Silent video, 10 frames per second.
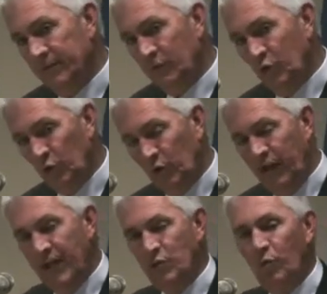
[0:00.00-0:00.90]
cooler
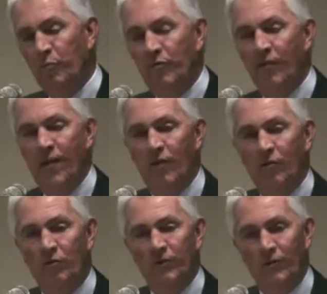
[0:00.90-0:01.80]
heads will
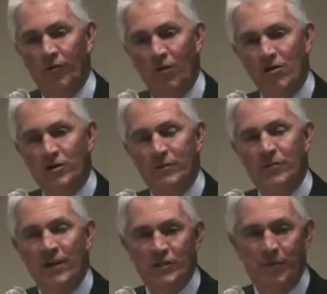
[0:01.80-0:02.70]
prevail, that there are some
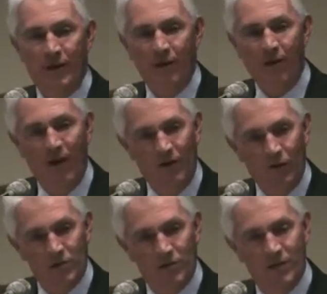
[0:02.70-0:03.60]
statesmen in
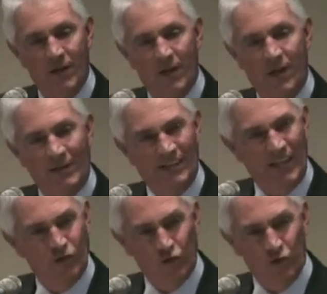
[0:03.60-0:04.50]
Congress that
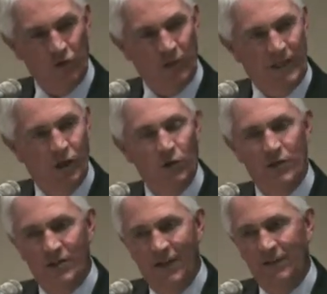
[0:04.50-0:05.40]
they certainly don't
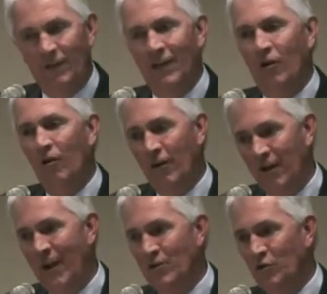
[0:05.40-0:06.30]
intend to let our
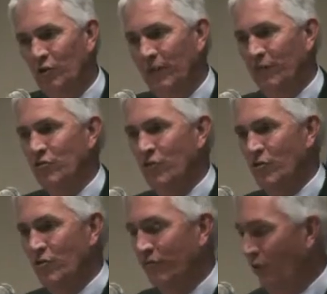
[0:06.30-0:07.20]
national
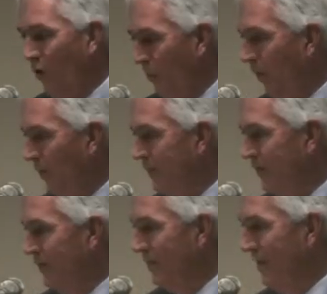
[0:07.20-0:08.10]
infrastructure fall apart.
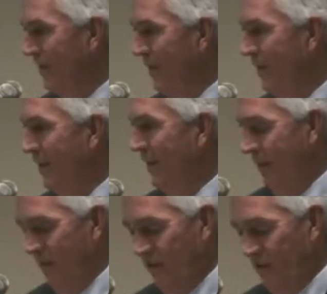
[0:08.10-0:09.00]

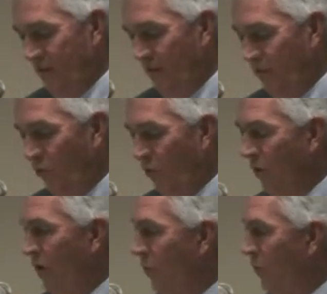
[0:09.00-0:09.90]
And that therefore
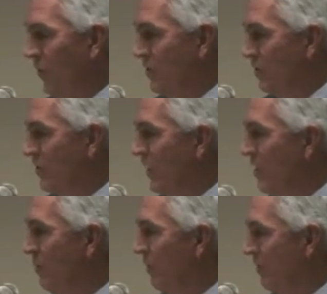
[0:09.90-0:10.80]
there will be some
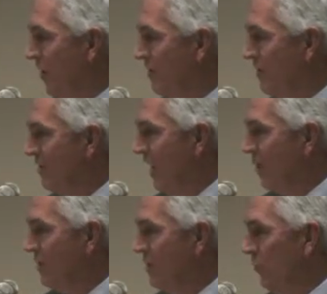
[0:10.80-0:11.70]
statesmen rise to the
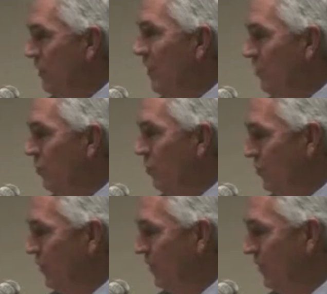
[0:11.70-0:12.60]
top and say we need to do
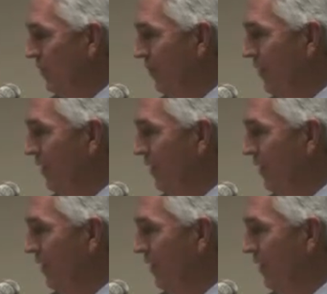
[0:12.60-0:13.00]
something.